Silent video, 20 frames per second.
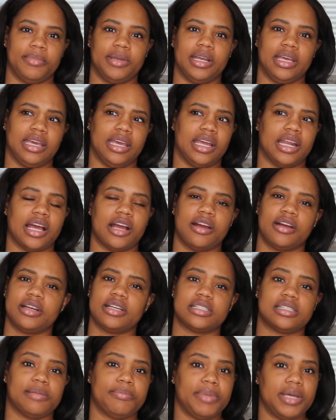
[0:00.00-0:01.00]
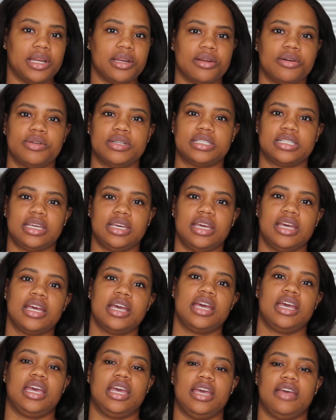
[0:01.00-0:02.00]
But again, I heard it's a bit noisy
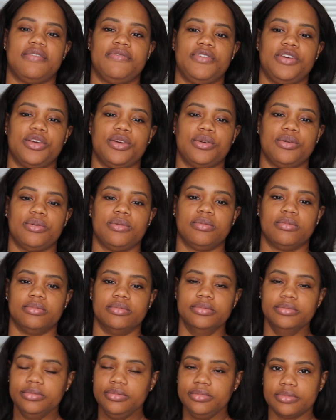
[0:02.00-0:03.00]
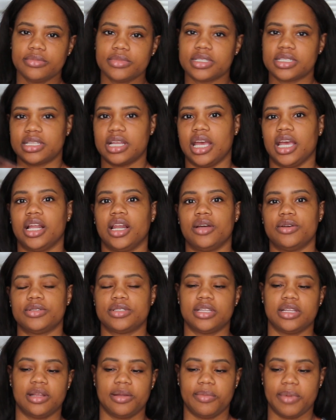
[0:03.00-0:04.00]
if you stay close
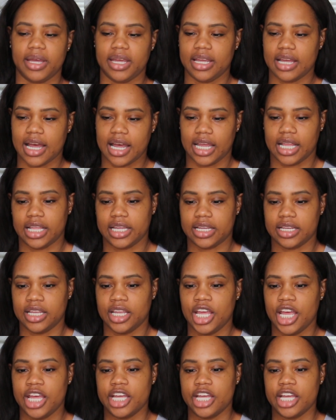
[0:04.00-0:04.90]
to the main island.